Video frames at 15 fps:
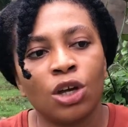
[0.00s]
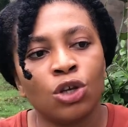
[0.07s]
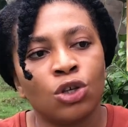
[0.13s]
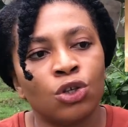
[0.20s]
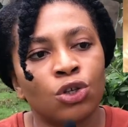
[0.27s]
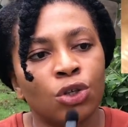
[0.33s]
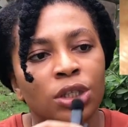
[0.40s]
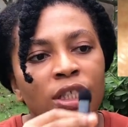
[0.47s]

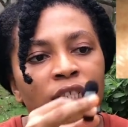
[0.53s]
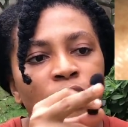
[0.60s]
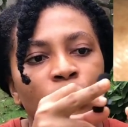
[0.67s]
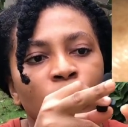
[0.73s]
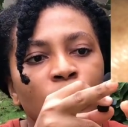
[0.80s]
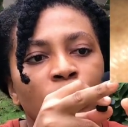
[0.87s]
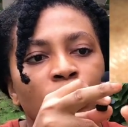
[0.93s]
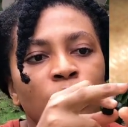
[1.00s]
So
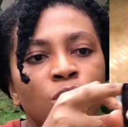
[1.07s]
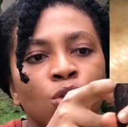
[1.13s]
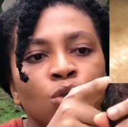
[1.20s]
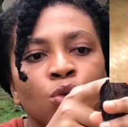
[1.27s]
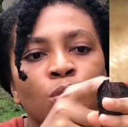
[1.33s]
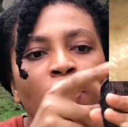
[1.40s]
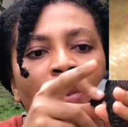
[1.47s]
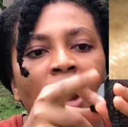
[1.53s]
these
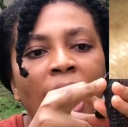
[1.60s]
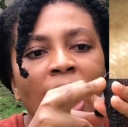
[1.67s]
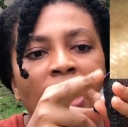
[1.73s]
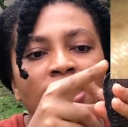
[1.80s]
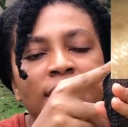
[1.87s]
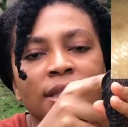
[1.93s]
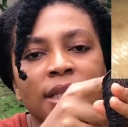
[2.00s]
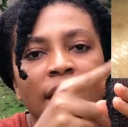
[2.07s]
two
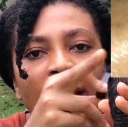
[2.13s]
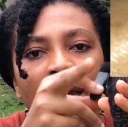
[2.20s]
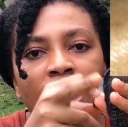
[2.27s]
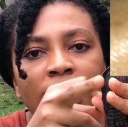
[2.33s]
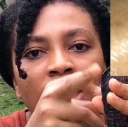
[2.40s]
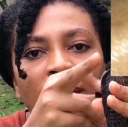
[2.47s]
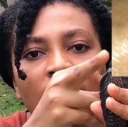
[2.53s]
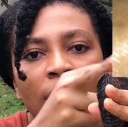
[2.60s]
parts
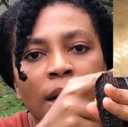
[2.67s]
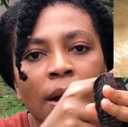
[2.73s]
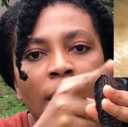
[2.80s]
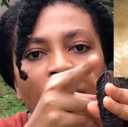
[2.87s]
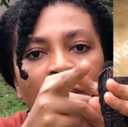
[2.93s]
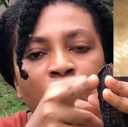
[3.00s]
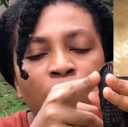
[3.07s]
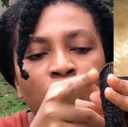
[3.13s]
can
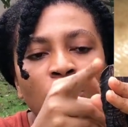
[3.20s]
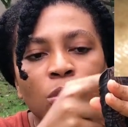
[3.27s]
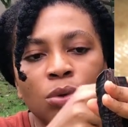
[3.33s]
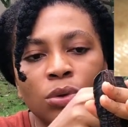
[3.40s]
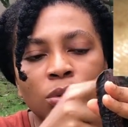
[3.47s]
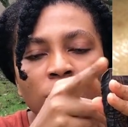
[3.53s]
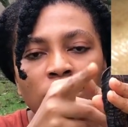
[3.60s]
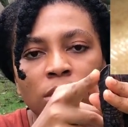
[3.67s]
be
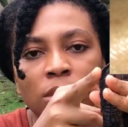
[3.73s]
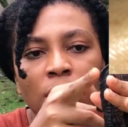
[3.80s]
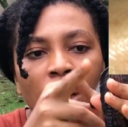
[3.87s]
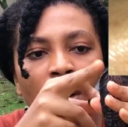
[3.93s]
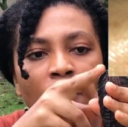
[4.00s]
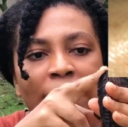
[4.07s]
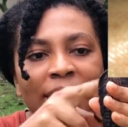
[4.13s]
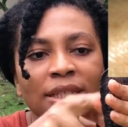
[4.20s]
broken,
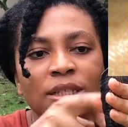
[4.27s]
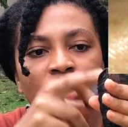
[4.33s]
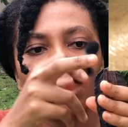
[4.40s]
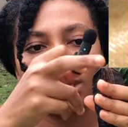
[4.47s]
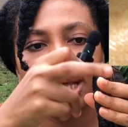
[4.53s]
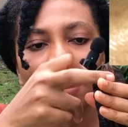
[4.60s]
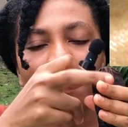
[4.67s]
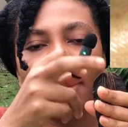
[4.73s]
but this
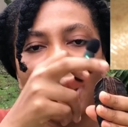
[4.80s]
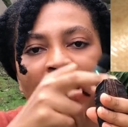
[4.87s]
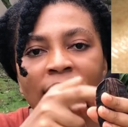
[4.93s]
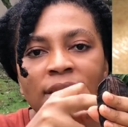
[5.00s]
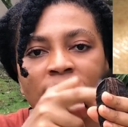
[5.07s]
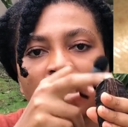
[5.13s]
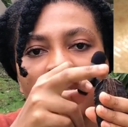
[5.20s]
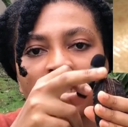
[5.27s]
other
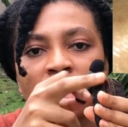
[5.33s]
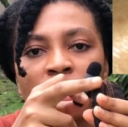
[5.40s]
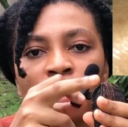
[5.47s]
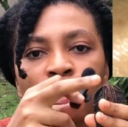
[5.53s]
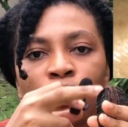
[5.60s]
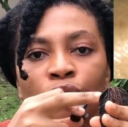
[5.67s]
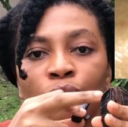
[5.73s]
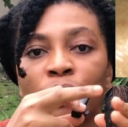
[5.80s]
part
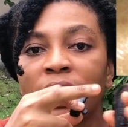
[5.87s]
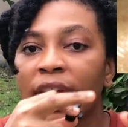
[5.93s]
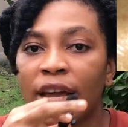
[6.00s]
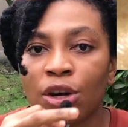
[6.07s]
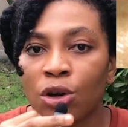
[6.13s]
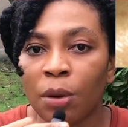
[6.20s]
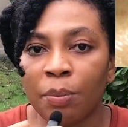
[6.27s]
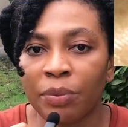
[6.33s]
you
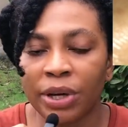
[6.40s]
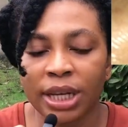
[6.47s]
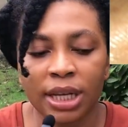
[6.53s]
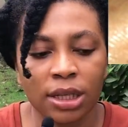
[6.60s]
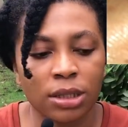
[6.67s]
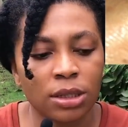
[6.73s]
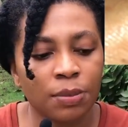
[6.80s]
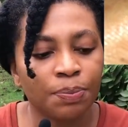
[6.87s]
cannot break
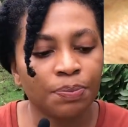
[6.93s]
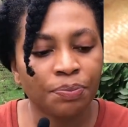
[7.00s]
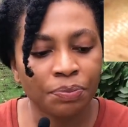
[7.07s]
it.